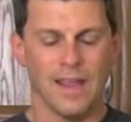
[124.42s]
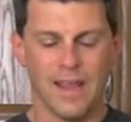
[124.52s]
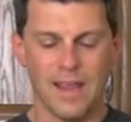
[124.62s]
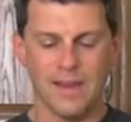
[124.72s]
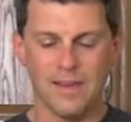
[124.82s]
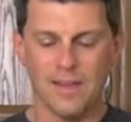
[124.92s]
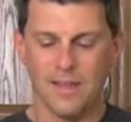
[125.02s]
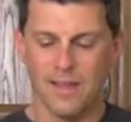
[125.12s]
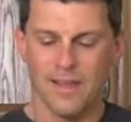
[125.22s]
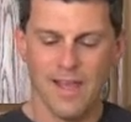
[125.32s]
and
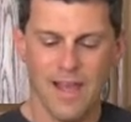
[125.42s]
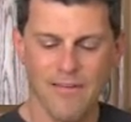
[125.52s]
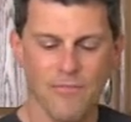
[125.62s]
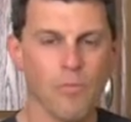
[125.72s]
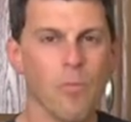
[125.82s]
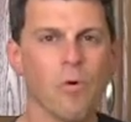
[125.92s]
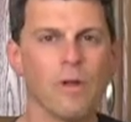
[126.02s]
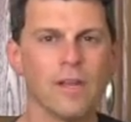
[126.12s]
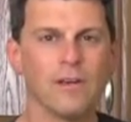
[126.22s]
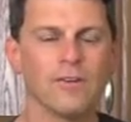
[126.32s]
have
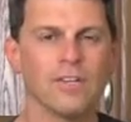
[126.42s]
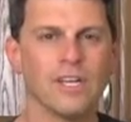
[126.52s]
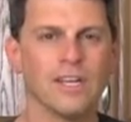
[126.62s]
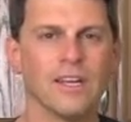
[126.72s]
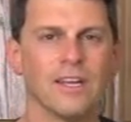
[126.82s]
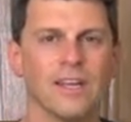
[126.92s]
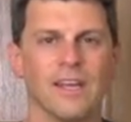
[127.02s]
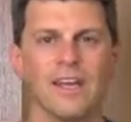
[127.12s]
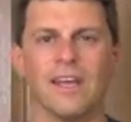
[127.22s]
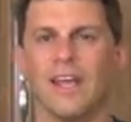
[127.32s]
more energy
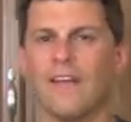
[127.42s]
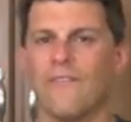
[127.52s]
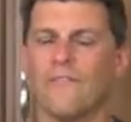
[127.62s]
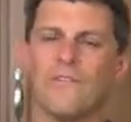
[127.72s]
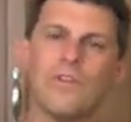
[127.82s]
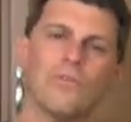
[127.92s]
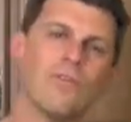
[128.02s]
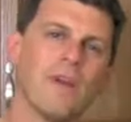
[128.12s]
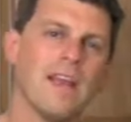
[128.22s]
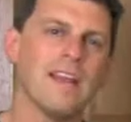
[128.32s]
and feel
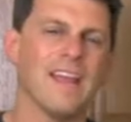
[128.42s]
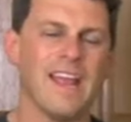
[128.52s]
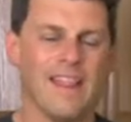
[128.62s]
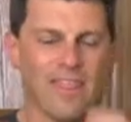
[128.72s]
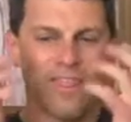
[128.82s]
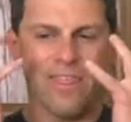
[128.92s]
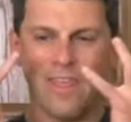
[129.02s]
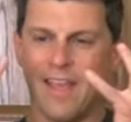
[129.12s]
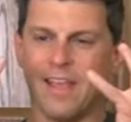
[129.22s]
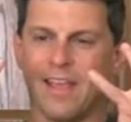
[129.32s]
great and
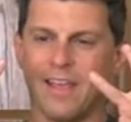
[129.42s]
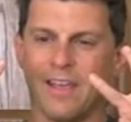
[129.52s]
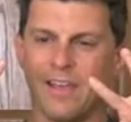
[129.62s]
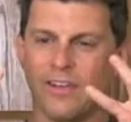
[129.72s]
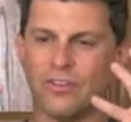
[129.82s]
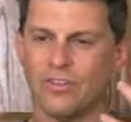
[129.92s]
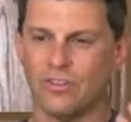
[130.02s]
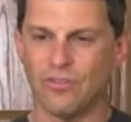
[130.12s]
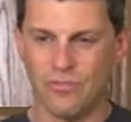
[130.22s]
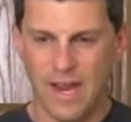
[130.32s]
think
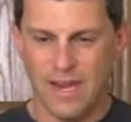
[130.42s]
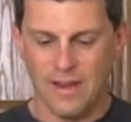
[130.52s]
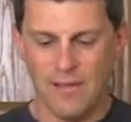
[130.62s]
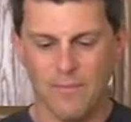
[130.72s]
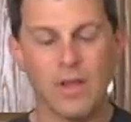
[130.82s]
straight.